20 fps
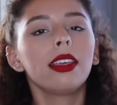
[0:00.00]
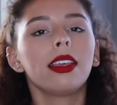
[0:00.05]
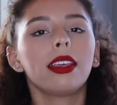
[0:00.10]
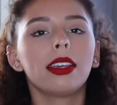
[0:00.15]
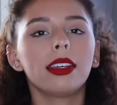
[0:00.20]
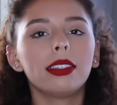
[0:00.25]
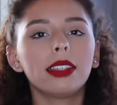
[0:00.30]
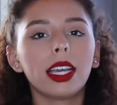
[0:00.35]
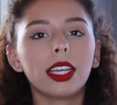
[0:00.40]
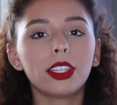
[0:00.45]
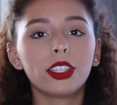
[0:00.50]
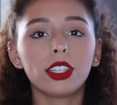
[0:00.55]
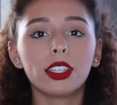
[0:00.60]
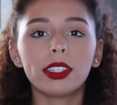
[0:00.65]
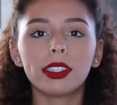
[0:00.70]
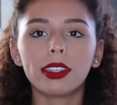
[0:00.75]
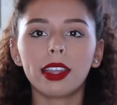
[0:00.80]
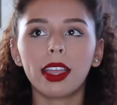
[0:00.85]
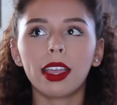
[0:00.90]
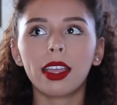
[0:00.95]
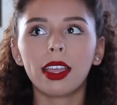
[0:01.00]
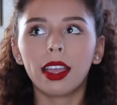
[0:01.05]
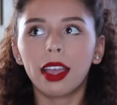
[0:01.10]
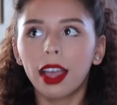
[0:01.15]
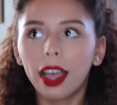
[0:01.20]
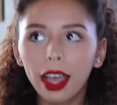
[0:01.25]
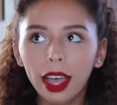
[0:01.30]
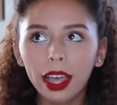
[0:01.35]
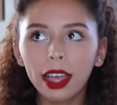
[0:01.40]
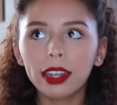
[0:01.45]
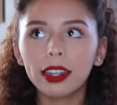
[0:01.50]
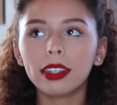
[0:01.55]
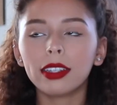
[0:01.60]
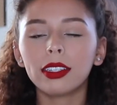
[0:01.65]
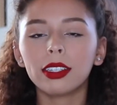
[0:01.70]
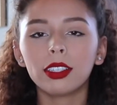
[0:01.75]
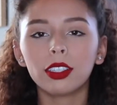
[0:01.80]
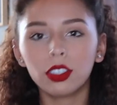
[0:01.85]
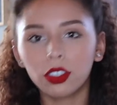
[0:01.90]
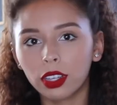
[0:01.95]
And I just had
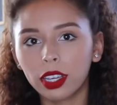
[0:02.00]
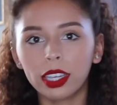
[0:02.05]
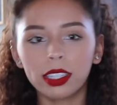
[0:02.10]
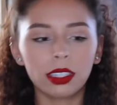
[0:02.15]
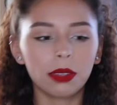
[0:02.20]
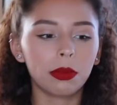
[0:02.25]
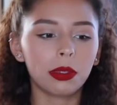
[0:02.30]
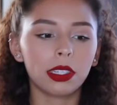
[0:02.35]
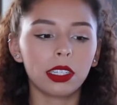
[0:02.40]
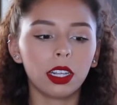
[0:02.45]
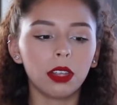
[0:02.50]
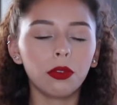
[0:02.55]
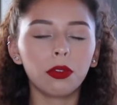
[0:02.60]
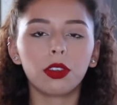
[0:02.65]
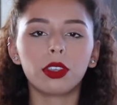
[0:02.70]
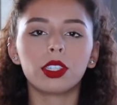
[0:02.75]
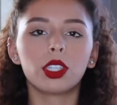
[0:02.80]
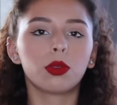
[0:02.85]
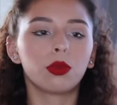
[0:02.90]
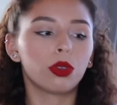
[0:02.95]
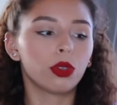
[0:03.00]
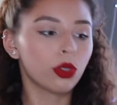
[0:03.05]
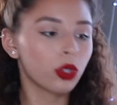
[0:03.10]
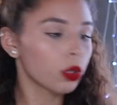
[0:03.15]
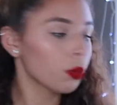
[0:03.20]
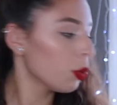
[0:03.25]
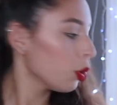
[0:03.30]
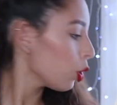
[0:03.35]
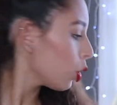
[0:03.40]
to get some stuff because they were super